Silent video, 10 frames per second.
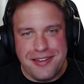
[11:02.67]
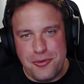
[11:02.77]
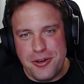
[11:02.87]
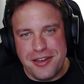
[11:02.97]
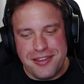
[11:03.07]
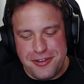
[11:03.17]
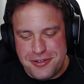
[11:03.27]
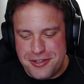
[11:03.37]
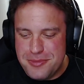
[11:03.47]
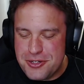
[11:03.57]
we'll get a
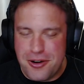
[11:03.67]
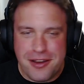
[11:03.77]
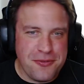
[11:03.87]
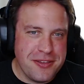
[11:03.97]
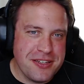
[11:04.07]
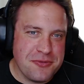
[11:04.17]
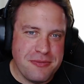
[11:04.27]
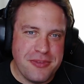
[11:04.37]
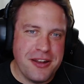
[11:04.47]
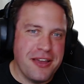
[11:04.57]
YouTube strike for this
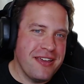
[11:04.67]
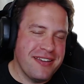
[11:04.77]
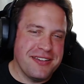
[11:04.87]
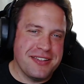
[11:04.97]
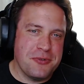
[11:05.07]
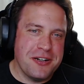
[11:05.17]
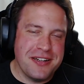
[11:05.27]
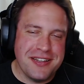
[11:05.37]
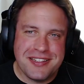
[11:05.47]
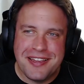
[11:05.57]
one, but hey, eh, it is what it
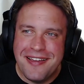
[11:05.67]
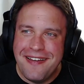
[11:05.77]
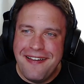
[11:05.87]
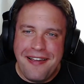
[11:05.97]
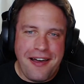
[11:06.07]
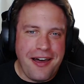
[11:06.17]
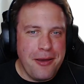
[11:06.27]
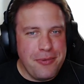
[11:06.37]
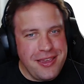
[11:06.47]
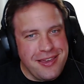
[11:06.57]
is. Uh,
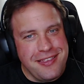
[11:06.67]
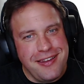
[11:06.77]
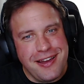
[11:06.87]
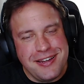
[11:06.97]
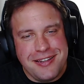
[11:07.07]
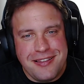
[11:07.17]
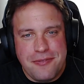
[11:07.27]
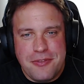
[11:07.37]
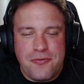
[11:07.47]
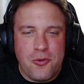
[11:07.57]
but yeah, the
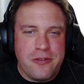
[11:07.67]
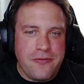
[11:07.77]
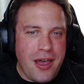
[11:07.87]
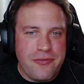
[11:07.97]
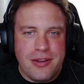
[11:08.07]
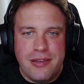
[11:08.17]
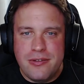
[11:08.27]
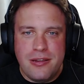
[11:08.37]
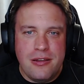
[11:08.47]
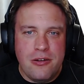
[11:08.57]
1911, the 45, and
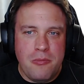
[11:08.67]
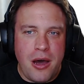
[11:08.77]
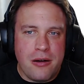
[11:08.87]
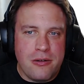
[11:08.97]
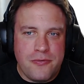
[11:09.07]
even you know modern